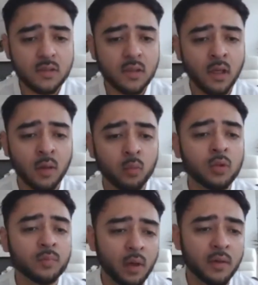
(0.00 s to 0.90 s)
I wouldn't
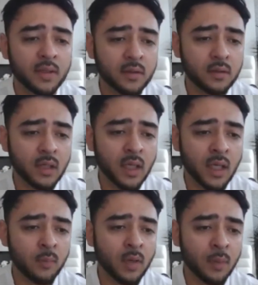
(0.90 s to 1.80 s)
be worried
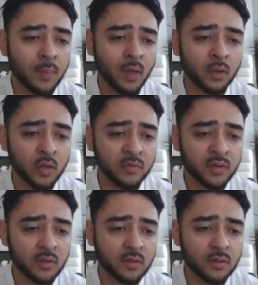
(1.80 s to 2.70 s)
about
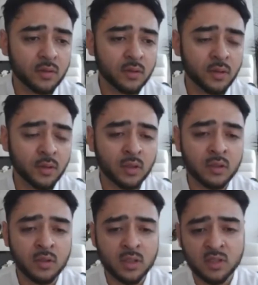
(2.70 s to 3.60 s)
COVID. You know,
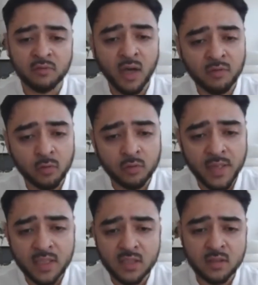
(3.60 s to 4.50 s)
the survival
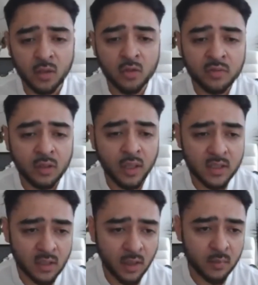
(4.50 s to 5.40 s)
rate is over
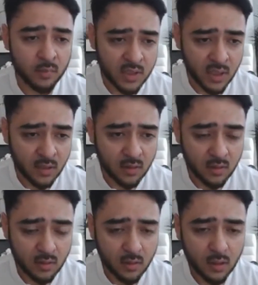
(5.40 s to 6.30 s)
99%.
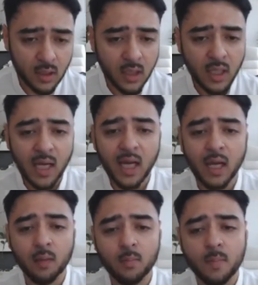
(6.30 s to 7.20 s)

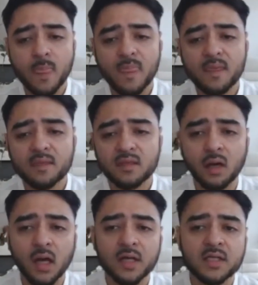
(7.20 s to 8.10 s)
The
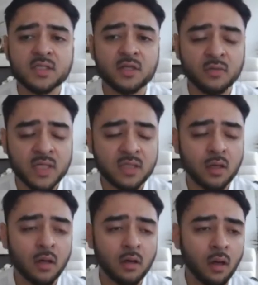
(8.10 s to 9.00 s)
highest at risk
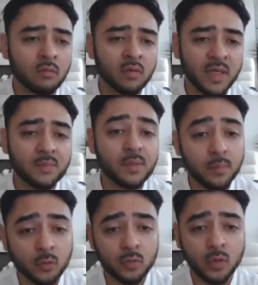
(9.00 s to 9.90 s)
are really
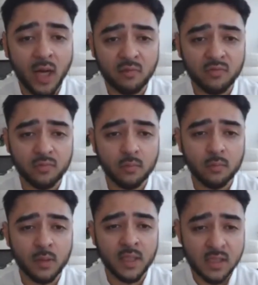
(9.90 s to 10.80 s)
people who have
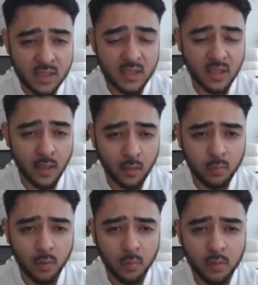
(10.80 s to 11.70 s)
existing health
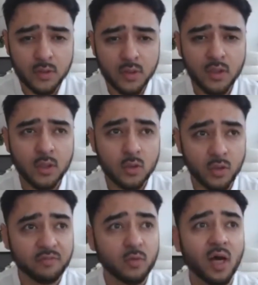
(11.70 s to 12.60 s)
problems. So
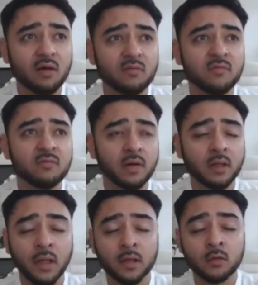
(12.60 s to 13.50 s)
if you have
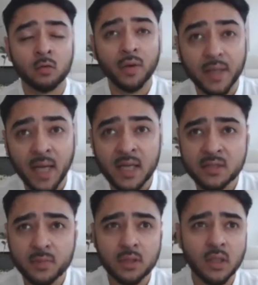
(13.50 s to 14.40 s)
like chronic
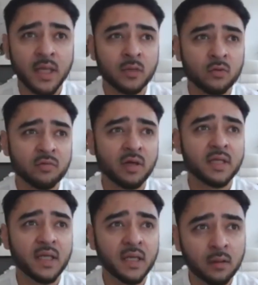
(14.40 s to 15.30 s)
asthma and you're
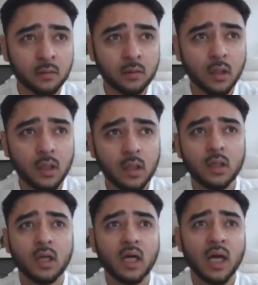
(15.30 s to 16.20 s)
very ill
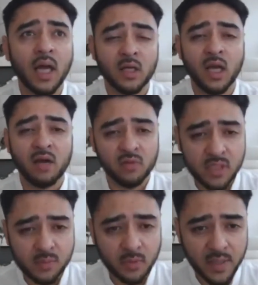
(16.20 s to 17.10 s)
and you have
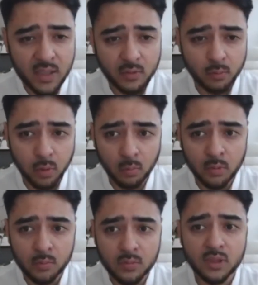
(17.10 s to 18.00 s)
respiratory
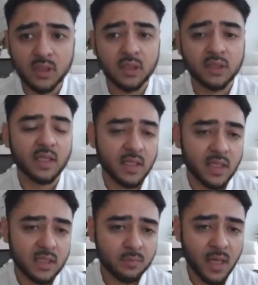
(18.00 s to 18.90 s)
problems, then
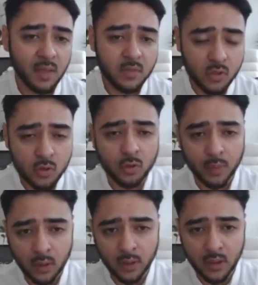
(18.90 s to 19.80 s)
yes, perhaps you shouldn't be
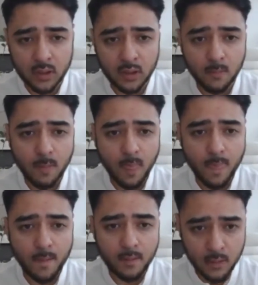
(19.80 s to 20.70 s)
looking to
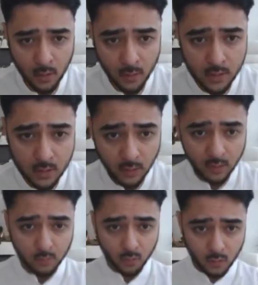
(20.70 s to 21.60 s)
go and study
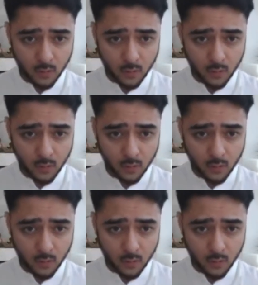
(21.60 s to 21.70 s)
abroad.